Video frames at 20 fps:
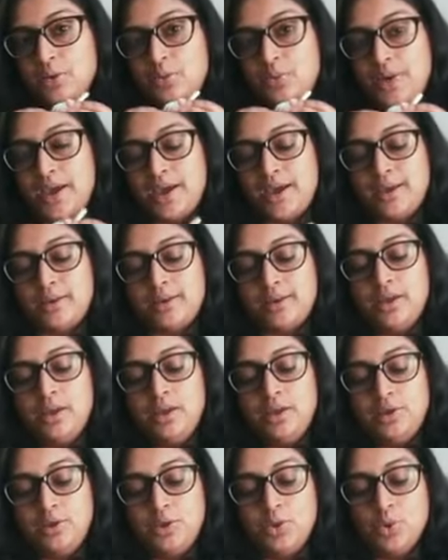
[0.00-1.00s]
where
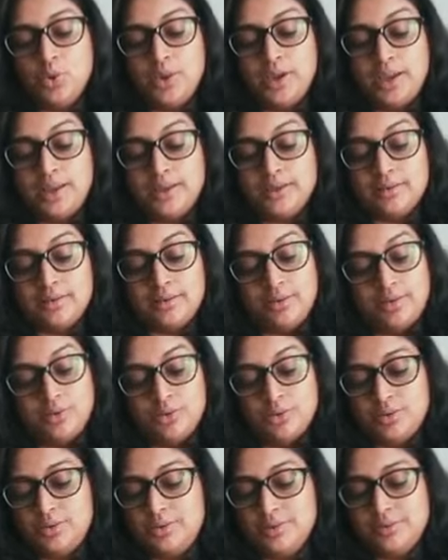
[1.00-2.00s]
you can
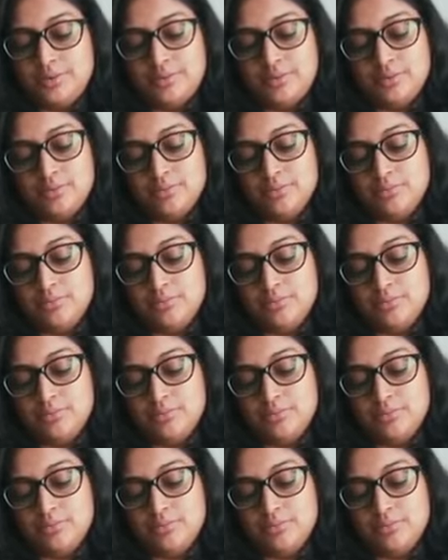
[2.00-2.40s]
just